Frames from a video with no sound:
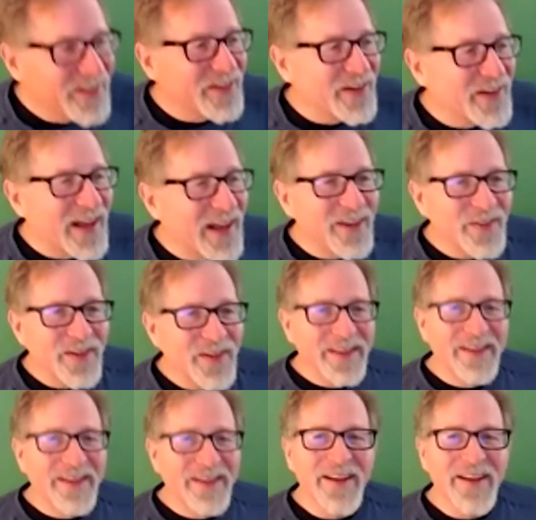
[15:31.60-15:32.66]

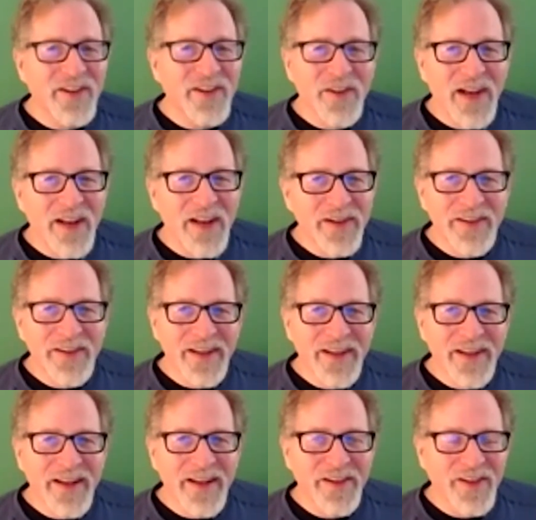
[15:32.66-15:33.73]
graduated. She graduated. She
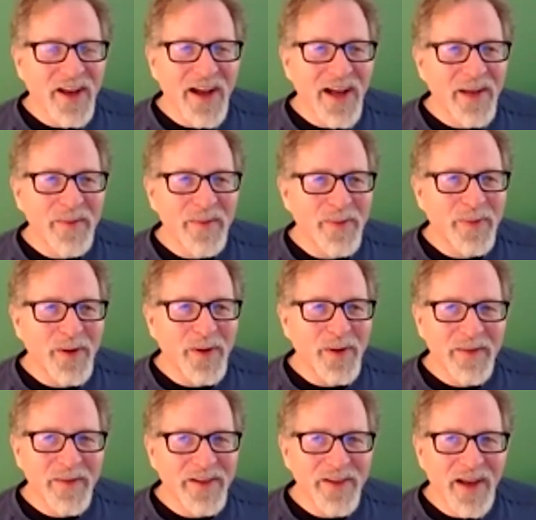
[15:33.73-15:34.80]
got a job, a
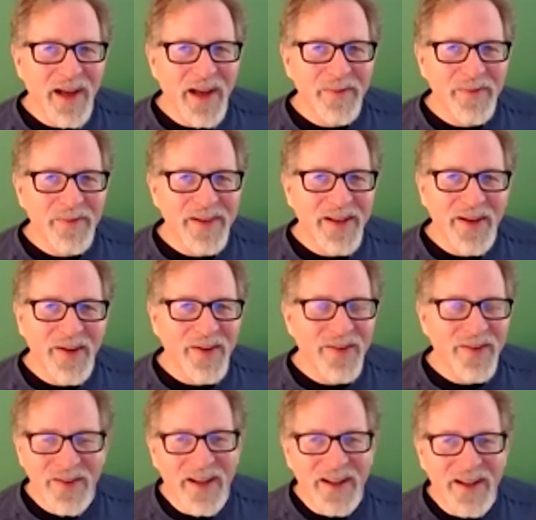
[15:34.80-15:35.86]
programming job. You know,
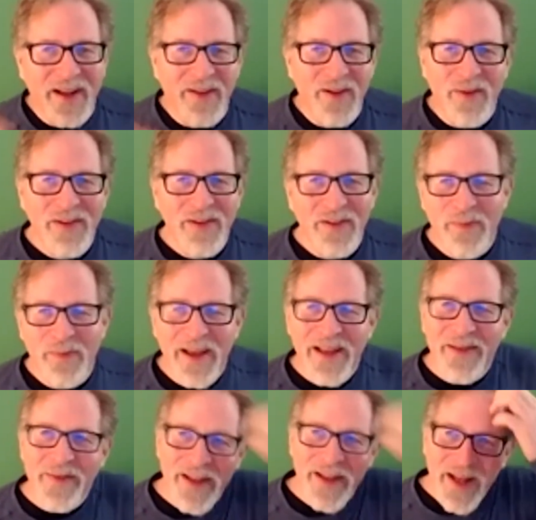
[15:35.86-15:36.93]
I don't know what she was paid,
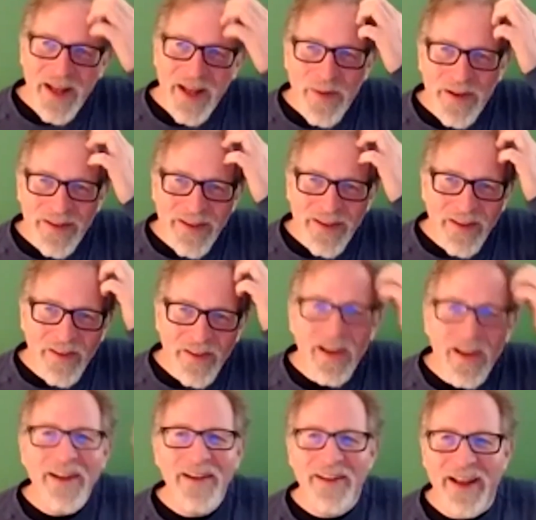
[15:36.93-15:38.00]
but the second
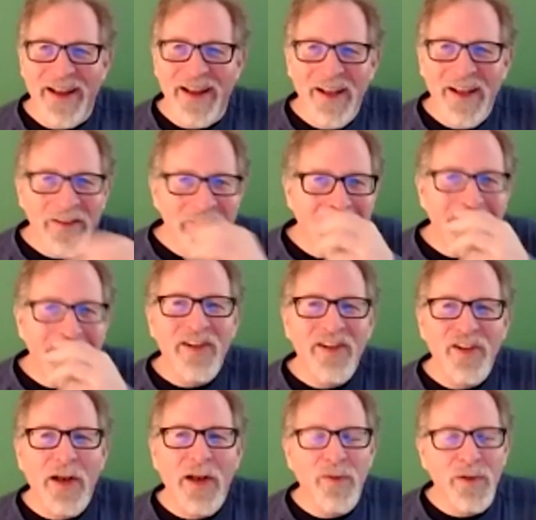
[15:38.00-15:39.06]
day she
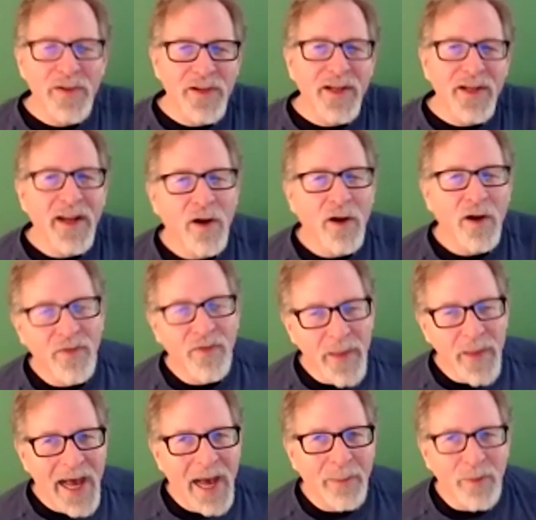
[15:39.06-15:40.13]
graduated, she got a call from
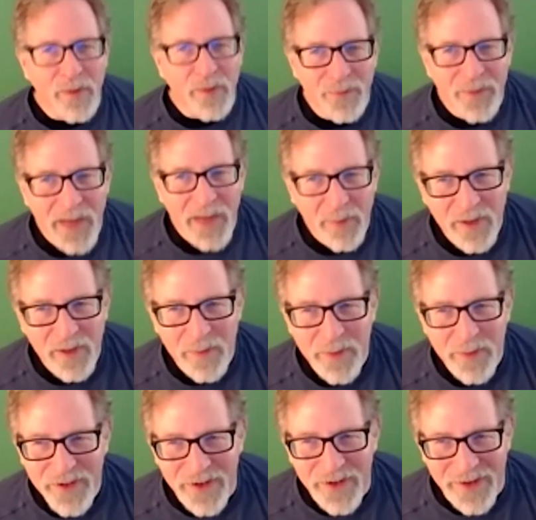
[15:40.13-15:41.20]
Apple
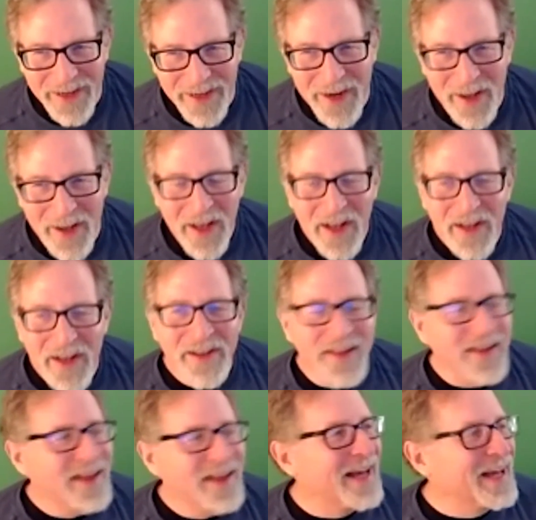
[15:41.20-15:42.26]
Computer, the